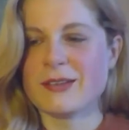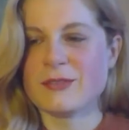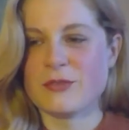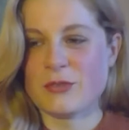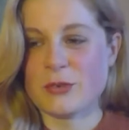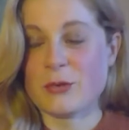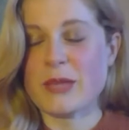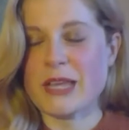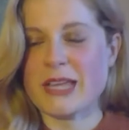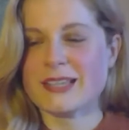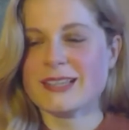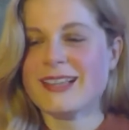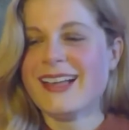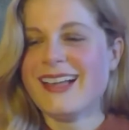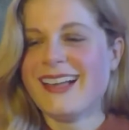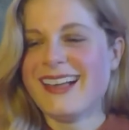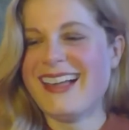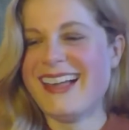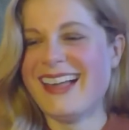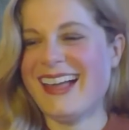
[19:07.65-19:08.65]
for me
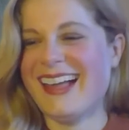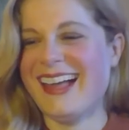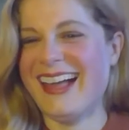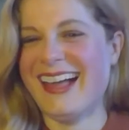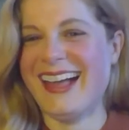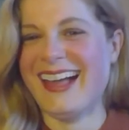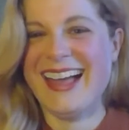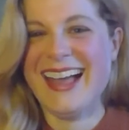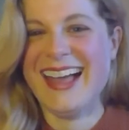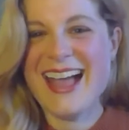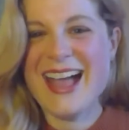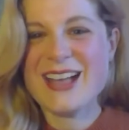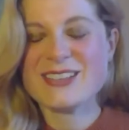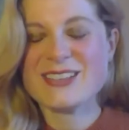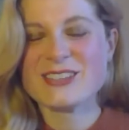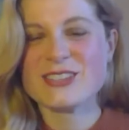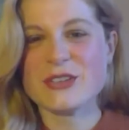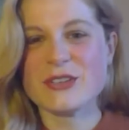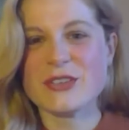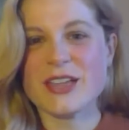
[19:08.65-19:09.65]

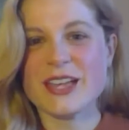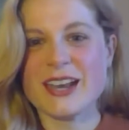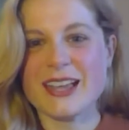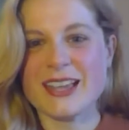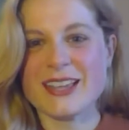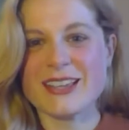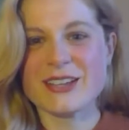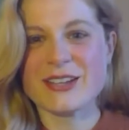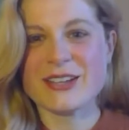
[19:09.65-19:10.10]
so that I